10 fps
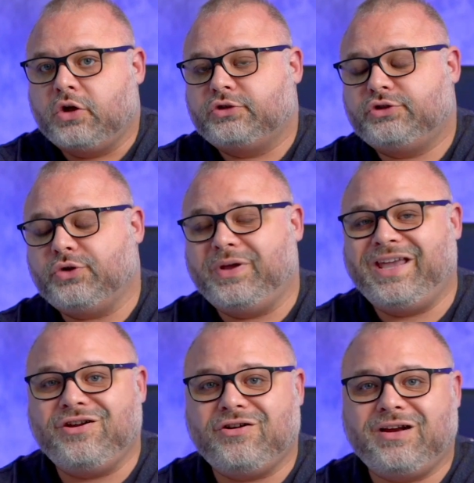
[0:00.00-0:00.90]
So
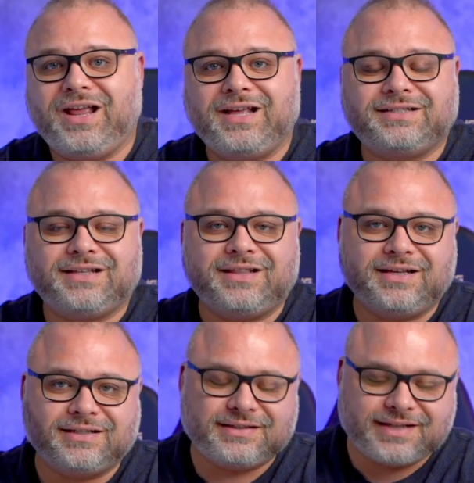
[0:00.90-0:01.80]
here it is,
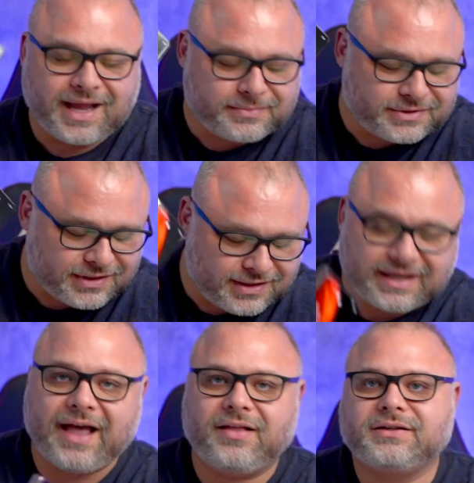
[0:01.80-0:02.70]
the Samsung
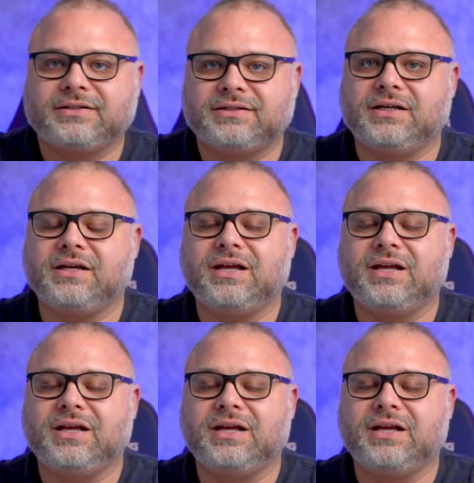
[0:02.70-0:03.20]
Galaxy